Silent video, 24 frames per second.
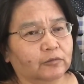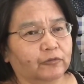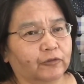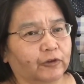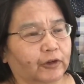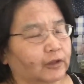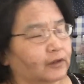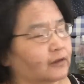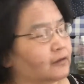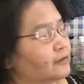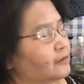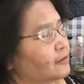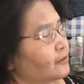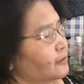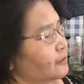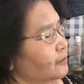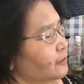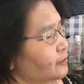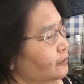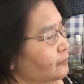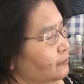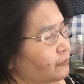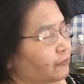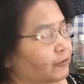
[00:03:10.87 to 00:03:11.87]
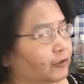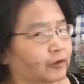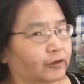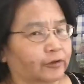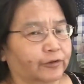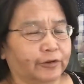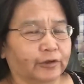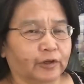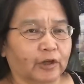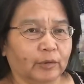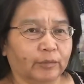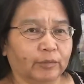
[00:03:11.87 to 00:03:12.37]
friends,
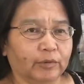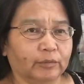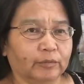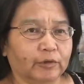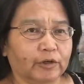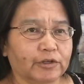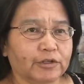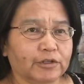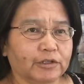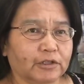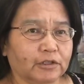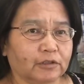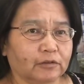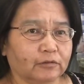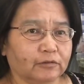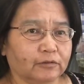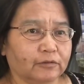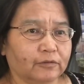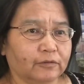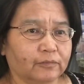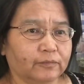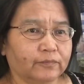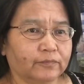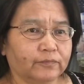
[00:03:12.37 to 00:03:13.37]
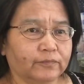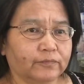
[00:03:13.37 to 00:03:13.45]
followed a couple more channels.